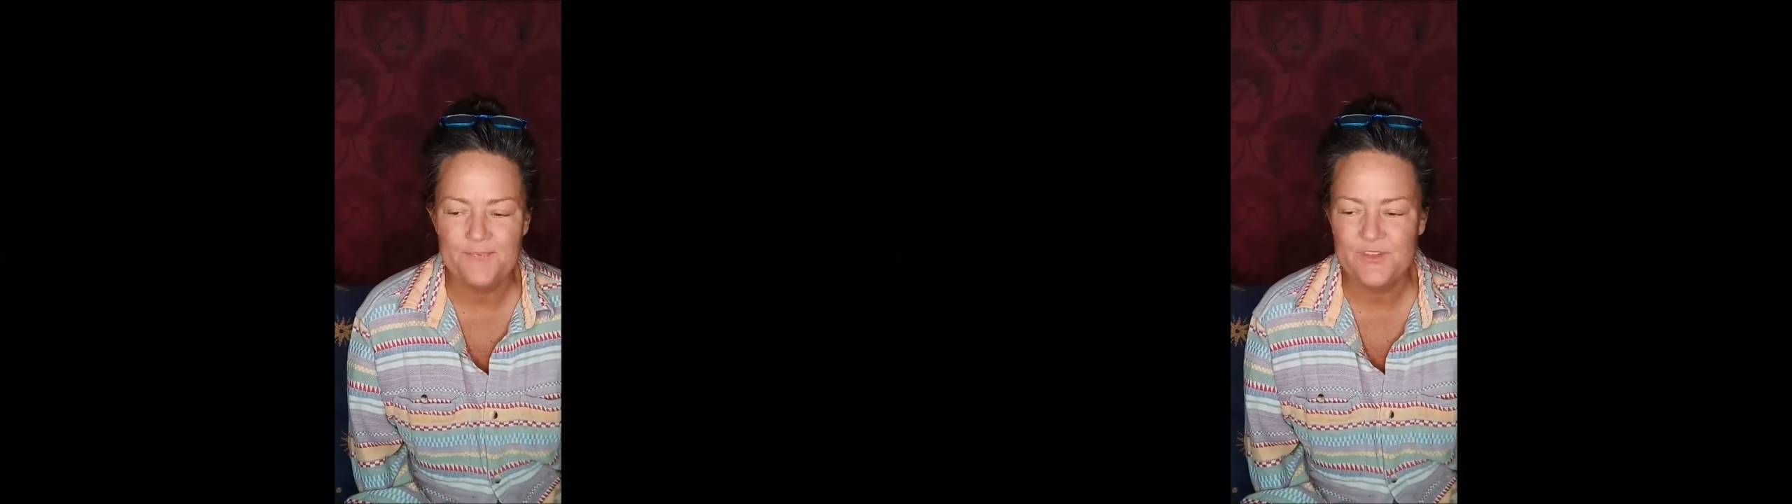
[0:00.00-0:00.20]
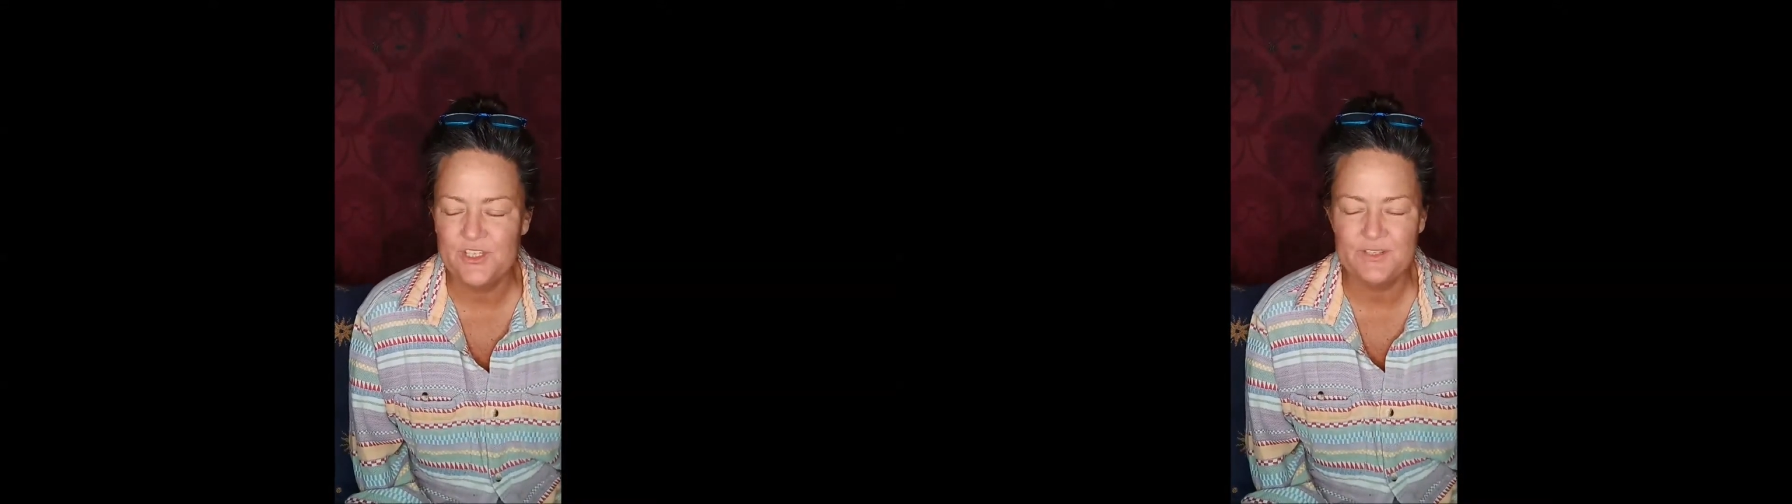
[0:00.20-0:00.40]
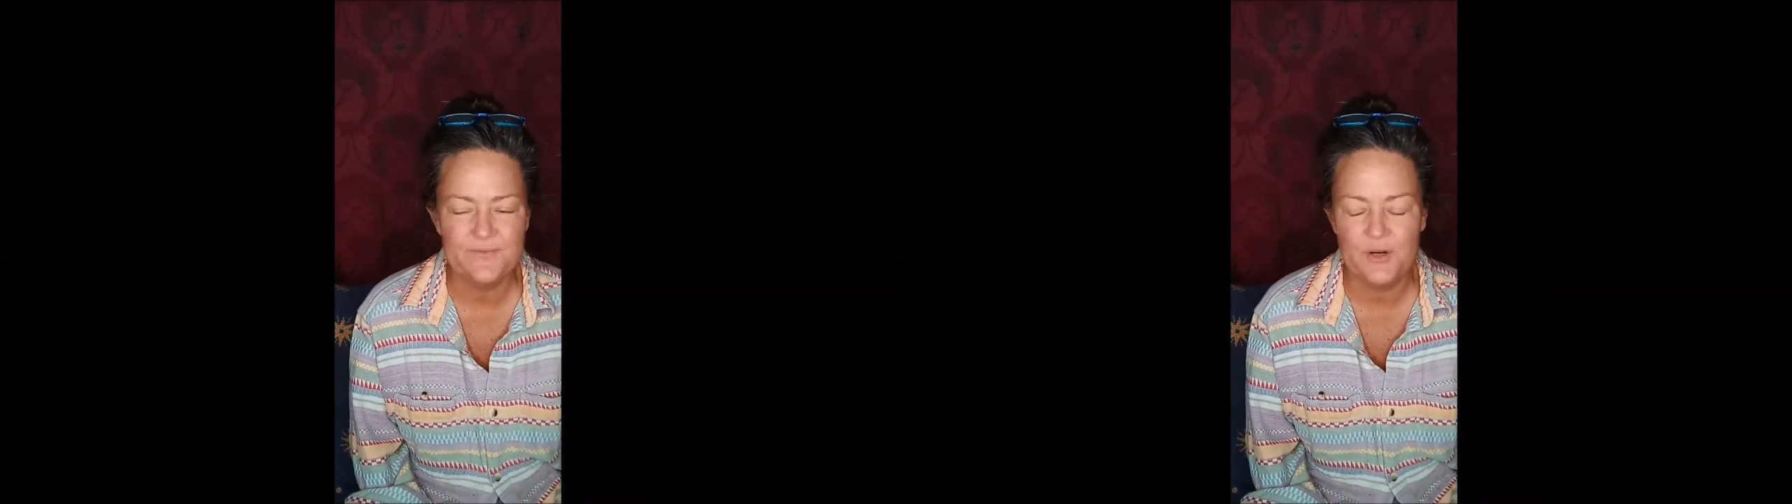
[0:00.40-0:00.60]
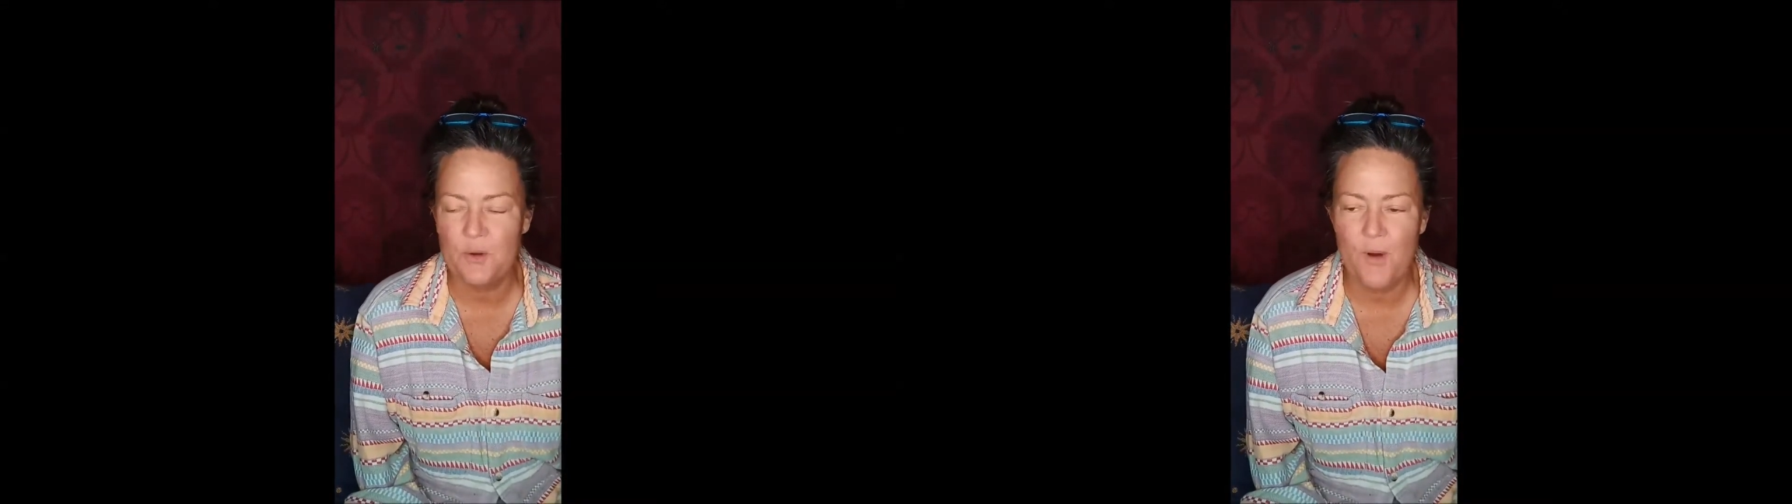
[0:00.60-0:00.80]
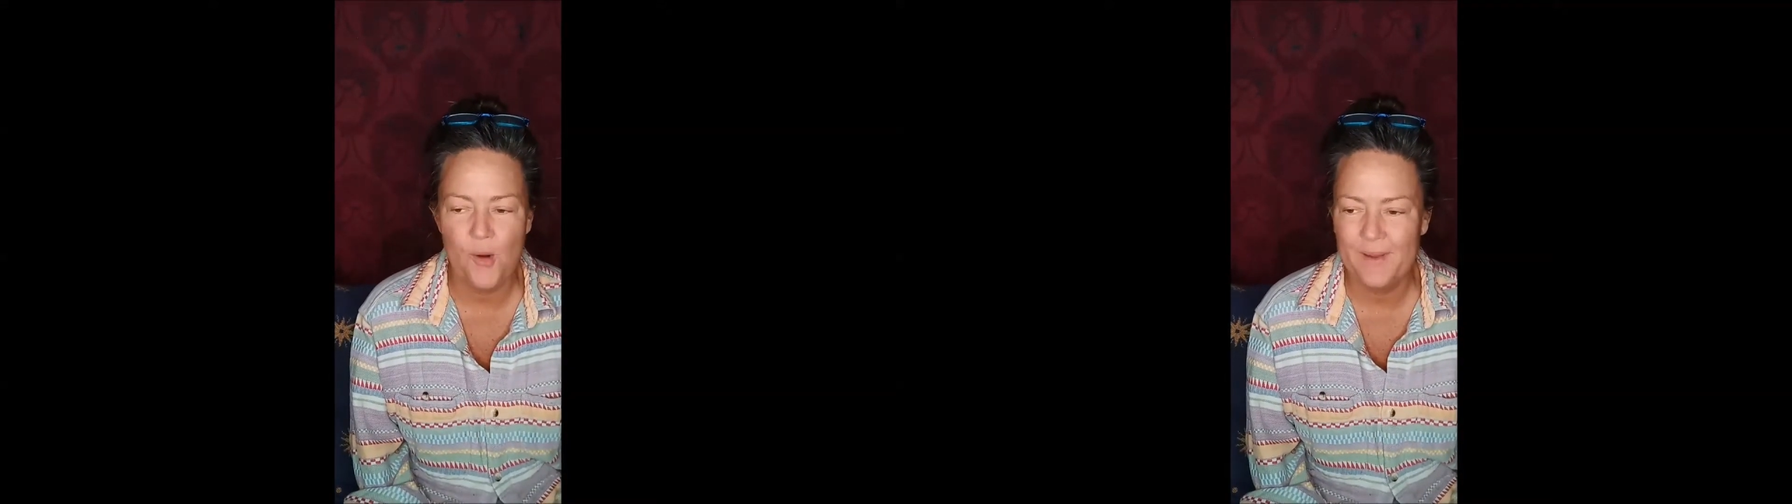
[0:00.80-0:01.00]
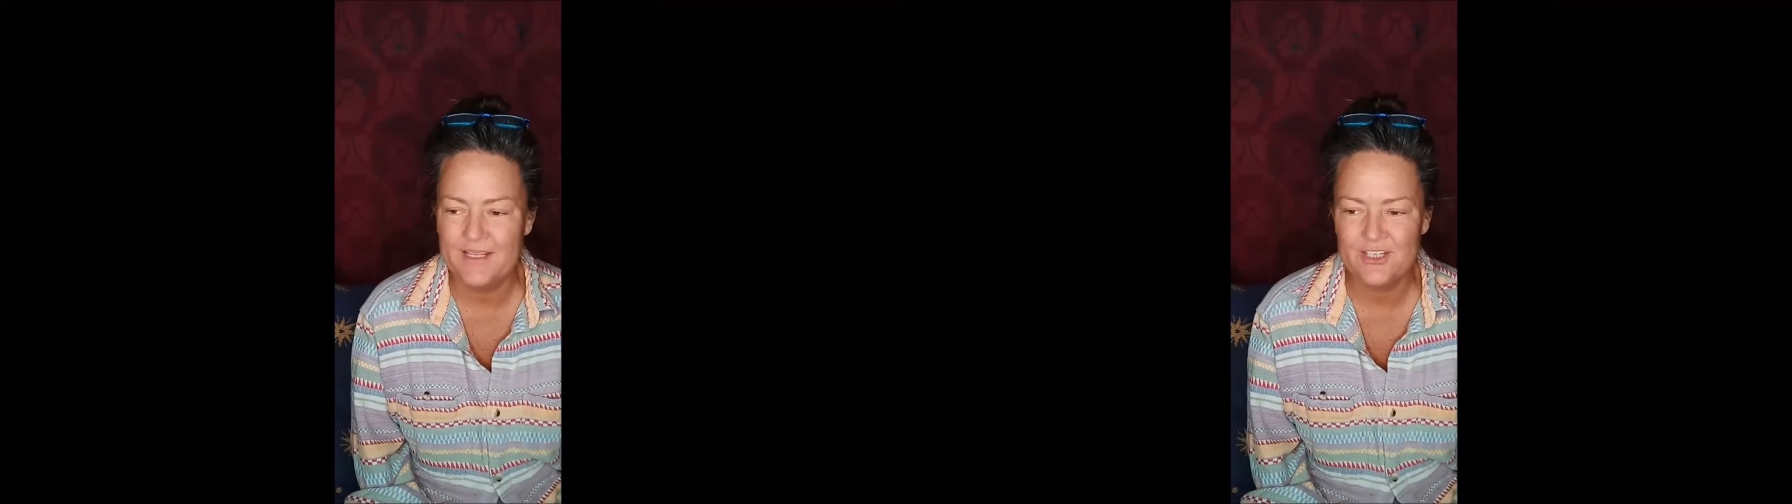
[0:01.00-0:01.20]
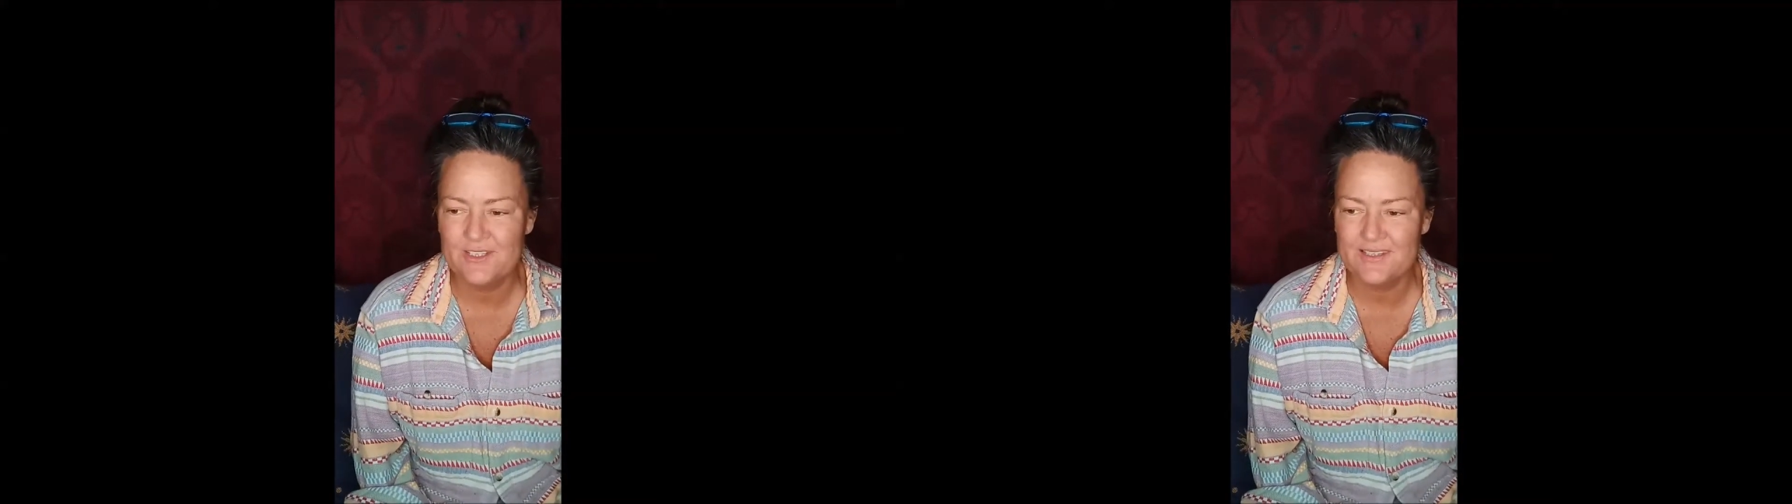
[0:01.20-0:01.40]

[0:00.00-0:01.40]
just for a moment, just